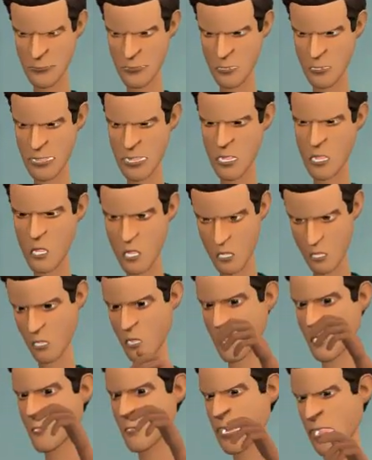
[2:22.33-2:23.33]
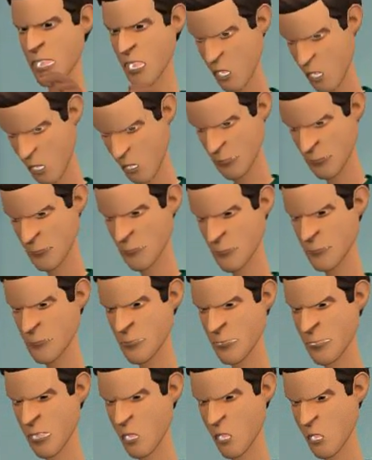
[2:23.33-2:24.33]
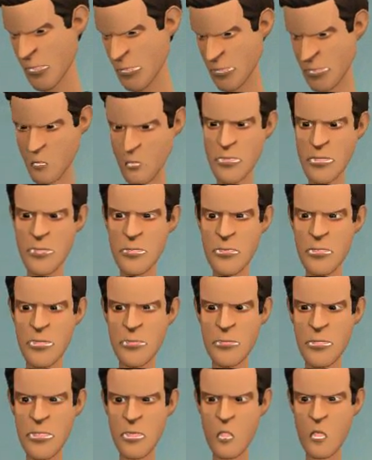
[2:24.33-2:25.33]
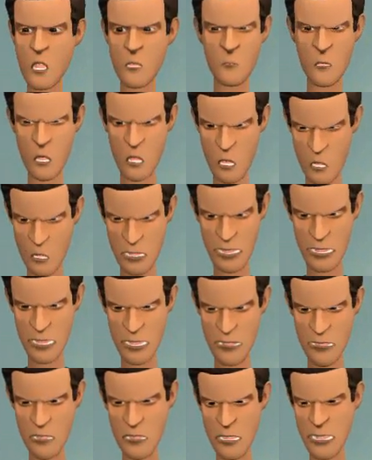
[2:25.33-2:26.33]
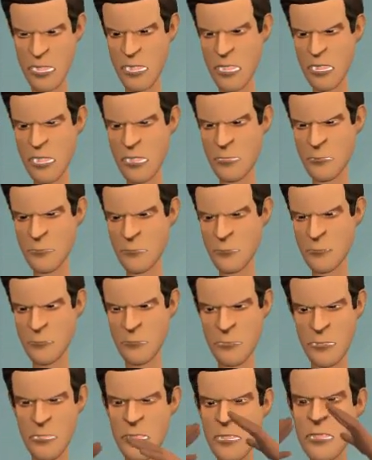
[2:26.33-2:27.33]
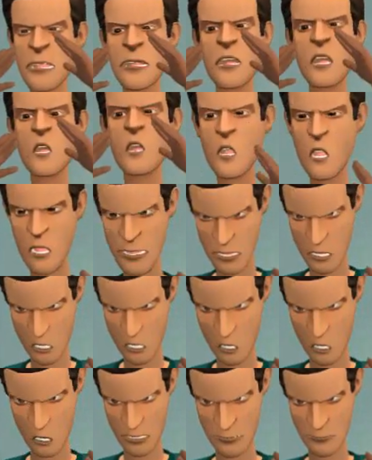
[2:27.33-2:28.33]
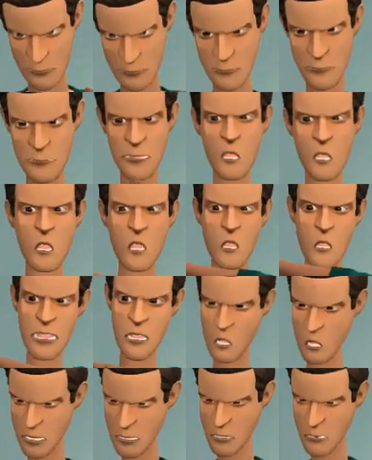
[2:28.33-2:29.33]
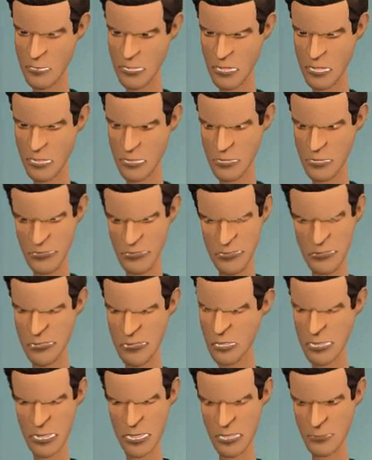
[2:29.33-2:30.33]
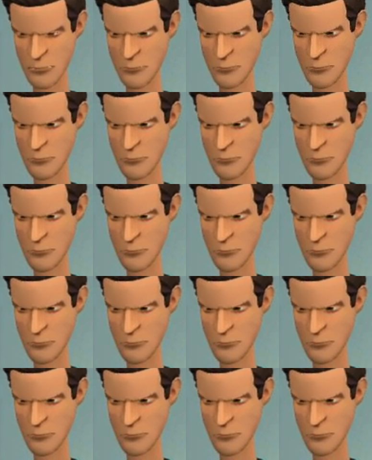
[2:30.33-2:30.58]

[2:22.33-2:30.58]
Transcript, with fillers: Go to your room now. I do not want to see your bald head ever again. I hate you, Caillou. You're the worst son I've ever had.